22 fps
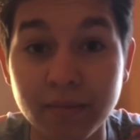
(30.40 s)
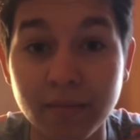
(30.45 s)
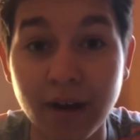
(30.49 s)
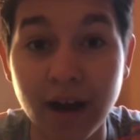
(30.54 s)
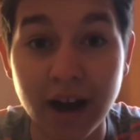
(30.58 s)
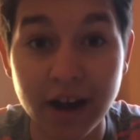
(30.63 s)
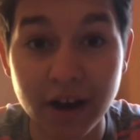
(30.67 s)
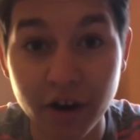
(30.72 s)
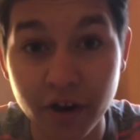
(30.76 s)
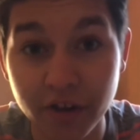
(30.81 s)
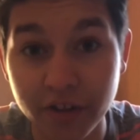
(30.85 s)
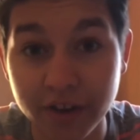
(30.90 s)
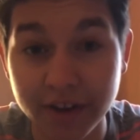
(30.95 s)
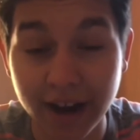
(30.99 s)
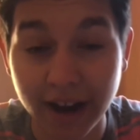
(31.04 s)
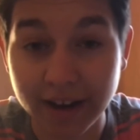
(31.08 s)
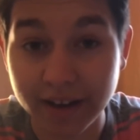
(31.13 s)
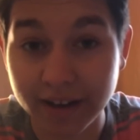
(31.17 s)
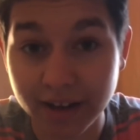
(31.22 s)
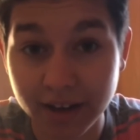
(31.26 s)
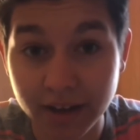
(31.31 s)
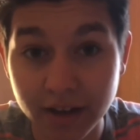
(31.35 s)
higher than
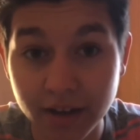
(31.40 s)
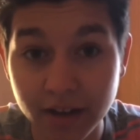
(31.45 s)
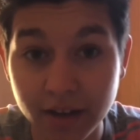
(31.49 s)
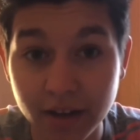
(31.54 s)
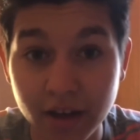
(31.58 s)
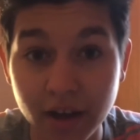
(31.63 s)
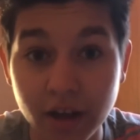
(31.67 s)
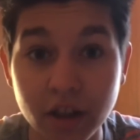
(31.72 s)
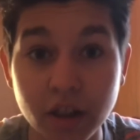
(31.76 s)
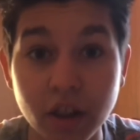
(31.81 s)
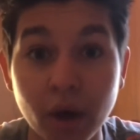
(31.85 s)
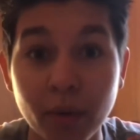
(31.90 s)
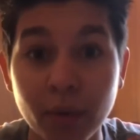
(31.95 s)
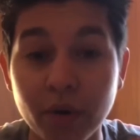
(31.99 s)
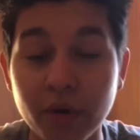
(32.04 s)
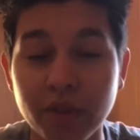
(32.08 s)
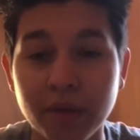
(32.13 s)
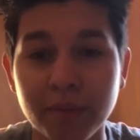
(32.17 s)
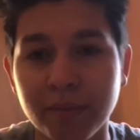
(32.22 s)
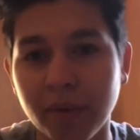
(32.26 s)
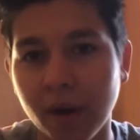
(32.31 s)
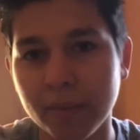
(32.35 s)
90, lower
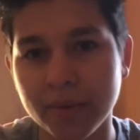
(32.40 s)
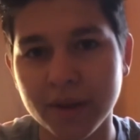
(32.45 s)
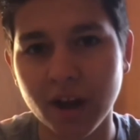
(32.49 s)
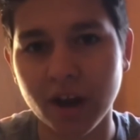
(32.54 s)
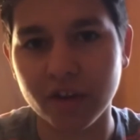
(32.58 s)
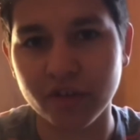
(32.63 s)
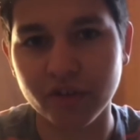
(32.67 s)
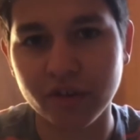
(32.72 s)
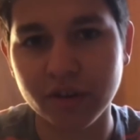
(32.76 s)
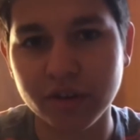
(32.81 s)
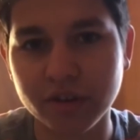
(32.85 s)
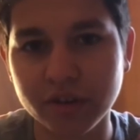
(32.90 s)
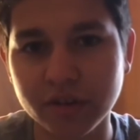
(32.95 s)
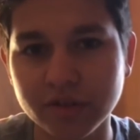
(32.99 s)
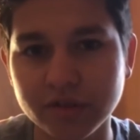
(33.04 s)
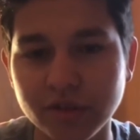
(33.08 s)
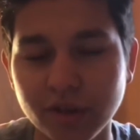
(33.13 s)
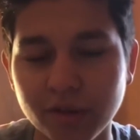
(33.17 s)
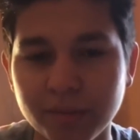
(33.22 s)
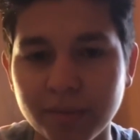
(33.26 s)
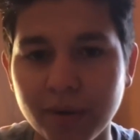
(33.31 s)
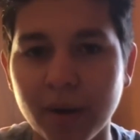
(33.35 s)
than probably 100.
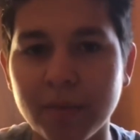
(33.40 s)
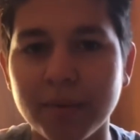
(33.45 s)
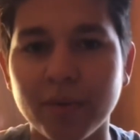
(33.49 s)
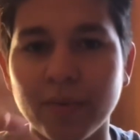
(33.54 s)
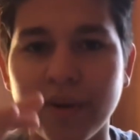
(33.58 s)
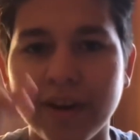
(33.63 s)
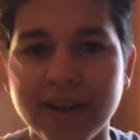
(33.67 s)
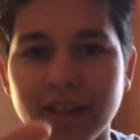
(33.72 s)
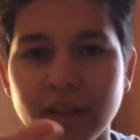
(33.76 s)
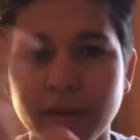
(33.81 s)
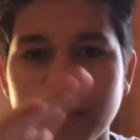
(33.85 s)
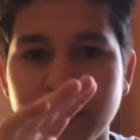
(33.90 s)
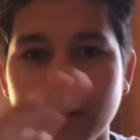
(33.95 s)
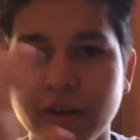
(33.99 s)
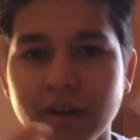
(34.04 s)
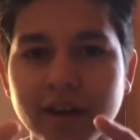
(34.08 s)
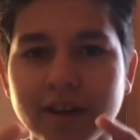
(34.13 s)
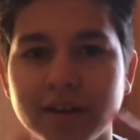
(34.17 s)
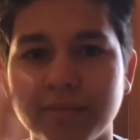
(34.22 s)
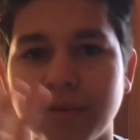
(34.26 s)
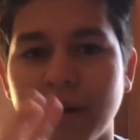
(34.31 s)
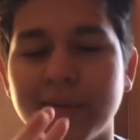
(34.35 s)
So probably right in the middle,
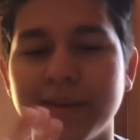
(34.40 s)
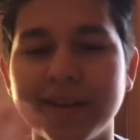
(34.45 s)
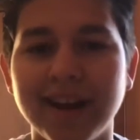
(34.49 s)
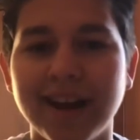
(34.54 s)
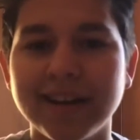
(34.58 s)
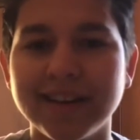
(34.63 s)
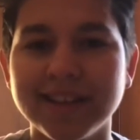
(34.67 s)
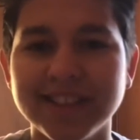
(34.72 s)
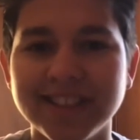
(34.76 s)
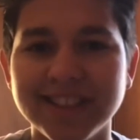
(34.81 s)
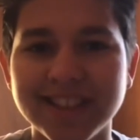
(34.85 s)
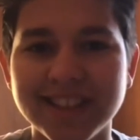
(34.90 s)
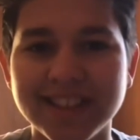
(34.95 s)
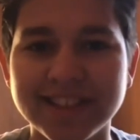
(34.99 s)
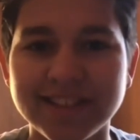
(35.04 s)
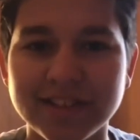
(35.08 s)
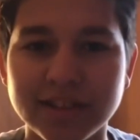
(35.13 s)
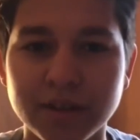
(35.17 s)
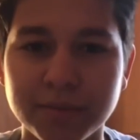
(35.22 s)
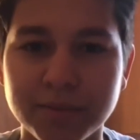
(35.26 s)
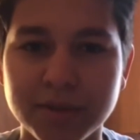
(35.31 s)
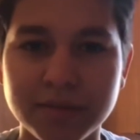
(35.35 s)
like probably 96
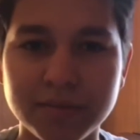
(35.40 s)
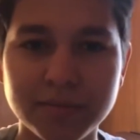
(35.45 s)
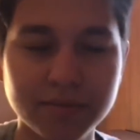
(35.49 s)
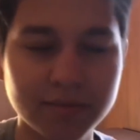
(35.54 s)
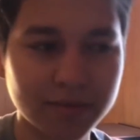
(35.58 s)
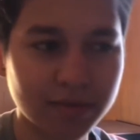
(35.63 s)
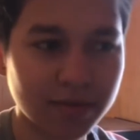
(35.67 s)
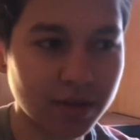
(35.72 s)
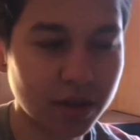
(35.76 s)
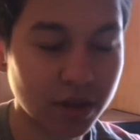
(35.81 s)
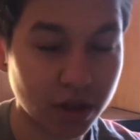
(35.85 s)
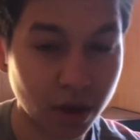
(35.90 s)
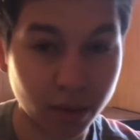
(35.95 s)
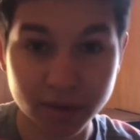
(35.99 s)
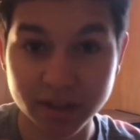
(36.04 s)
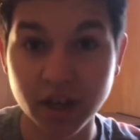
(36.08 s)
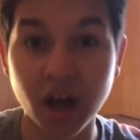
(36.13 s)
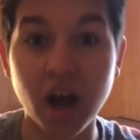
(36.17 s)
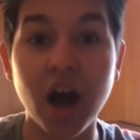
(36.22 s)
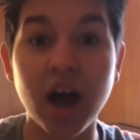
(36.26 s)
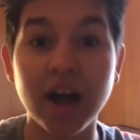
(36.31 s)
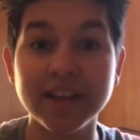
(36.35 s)
or something. You know, it's
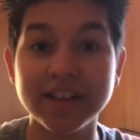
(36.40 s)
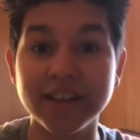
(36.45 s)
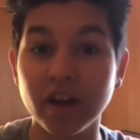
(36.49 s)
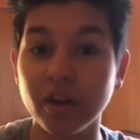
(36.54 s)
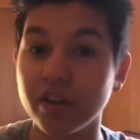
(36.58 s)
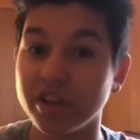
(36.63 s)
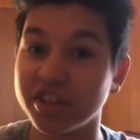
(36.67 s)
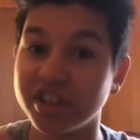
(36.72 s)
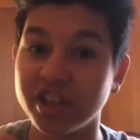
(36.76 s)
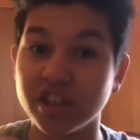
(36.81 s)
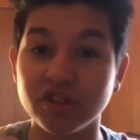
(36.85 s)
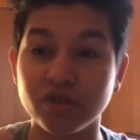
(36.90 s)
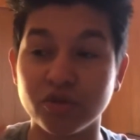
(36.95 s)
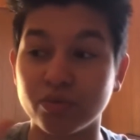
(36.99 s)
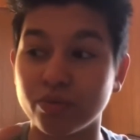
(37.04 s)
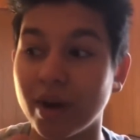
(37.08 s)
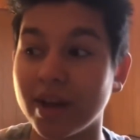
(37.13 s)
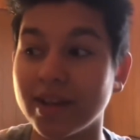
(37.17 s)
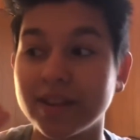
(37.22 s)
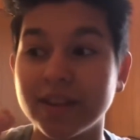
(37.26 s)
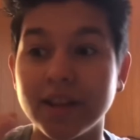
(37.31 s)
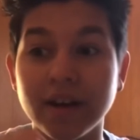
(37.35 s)
hot as hell. The sun's
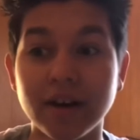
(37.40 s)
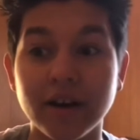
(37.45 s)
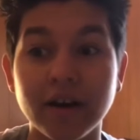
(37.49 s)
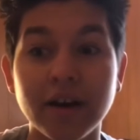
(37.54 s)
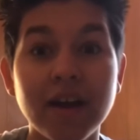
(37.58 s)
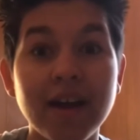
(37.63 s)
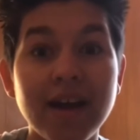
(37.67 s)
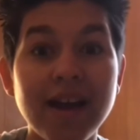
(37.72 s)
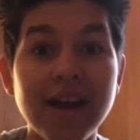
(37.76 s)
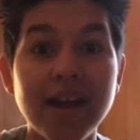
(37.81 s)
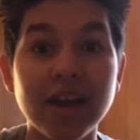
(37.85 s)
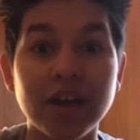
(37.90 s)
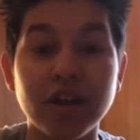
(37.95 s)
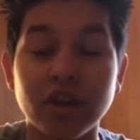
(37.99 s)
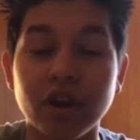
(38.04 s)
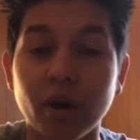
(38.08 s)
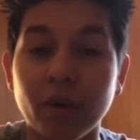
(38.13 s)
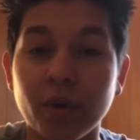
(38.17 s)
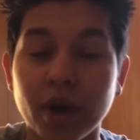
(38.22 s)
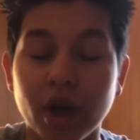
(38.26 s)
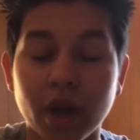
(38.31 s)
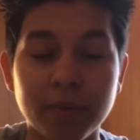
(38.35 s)
right there. You
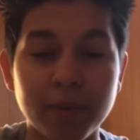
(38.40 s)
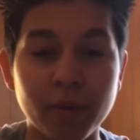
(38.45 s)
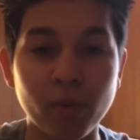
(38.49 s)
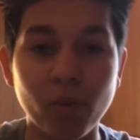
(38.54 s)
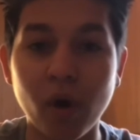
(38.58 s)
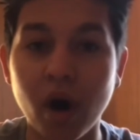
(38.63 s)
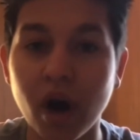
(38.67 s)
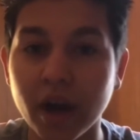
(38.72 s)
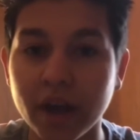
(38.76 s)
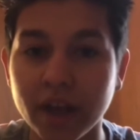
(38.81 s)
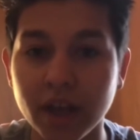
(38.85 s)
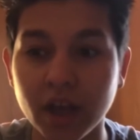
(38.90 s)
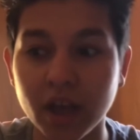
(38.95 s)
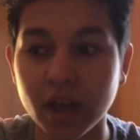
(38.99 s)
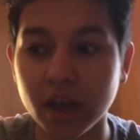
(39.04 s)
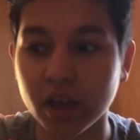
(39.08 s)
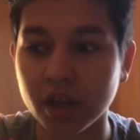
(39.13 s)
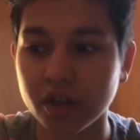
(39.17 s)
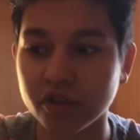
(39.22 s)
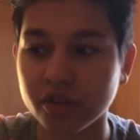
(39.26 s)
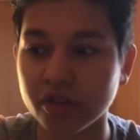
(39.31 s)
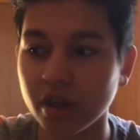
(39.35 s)
know, we're going to be
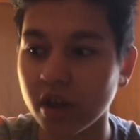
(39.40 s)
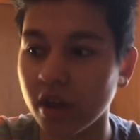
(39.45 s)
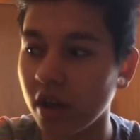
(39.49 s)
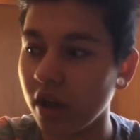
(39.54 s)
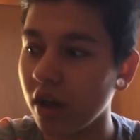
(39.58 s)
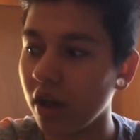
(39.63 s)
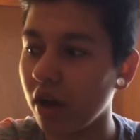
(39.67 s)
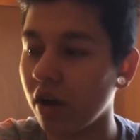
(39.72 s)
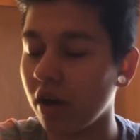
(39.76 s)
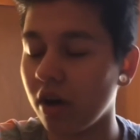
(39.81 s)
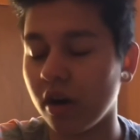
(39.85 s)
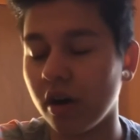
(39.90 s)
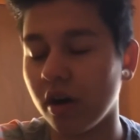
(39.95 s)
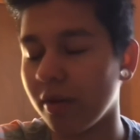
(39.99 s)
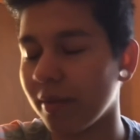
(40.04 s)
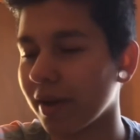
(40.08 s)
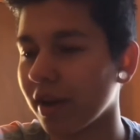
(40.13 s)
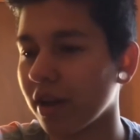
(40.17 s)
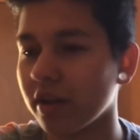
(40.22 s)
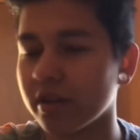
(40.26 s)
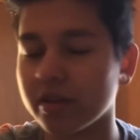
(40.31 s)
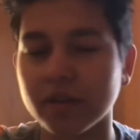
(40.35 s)
walking. It's, oh
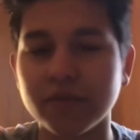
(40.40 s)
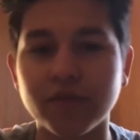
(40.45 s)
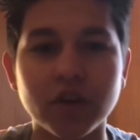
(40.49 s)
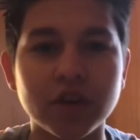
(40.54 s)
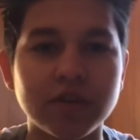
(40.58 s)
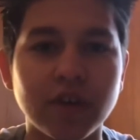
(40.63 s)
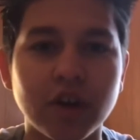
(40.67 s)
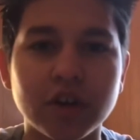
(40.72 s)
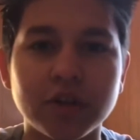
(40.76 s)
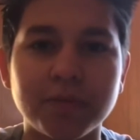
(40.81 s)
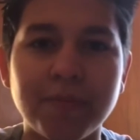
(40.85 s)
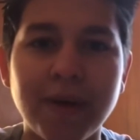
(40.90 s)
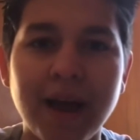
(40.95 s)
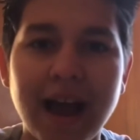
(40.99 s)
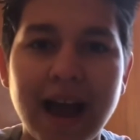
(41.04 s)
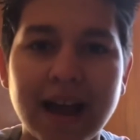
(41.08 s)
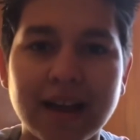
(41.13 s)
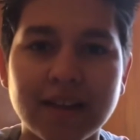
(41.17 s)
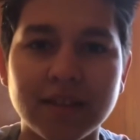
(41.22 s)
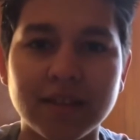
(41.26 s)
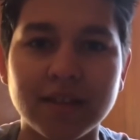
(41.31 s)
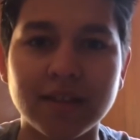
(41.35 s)
my goodness. First of all, it's
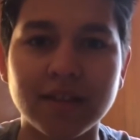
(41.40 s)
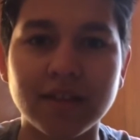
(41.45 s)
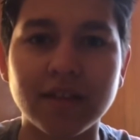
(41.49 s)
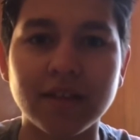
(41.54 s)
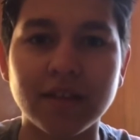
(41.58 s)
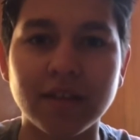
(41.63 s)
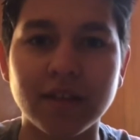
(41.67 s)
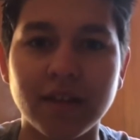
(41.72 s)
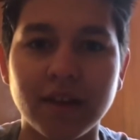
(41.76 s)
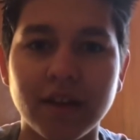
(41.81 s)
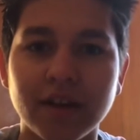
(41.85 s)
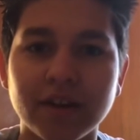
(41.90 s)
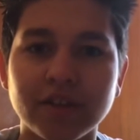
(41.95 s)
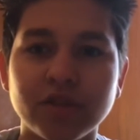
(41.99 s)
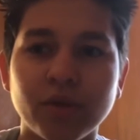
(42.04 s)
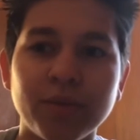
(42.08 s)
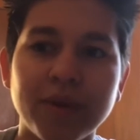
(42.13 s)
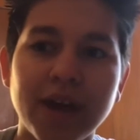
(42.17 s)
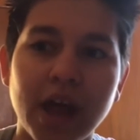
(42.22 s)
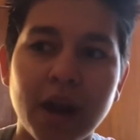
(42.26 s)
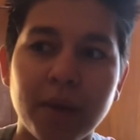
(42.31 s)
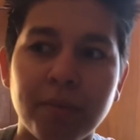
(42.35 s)
packed there. So
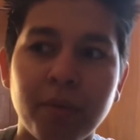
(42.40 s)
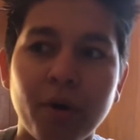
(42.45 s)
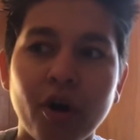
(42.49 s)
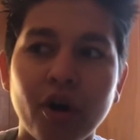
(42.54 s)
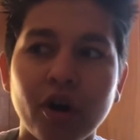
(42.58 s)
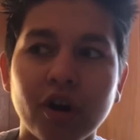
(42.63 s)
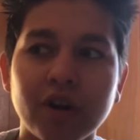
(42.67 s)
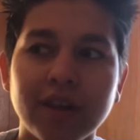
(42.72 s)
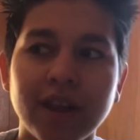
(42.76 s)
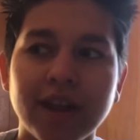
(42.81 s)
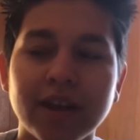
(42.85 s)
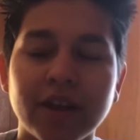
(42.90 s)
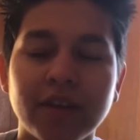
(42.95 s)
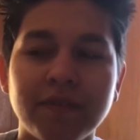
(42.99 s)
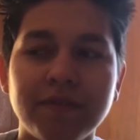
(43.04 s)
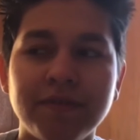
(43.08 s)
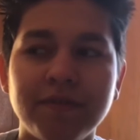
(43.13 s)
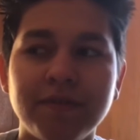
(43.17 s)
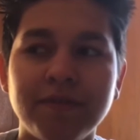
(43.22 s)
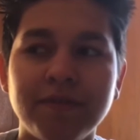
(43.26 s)
we had to park like,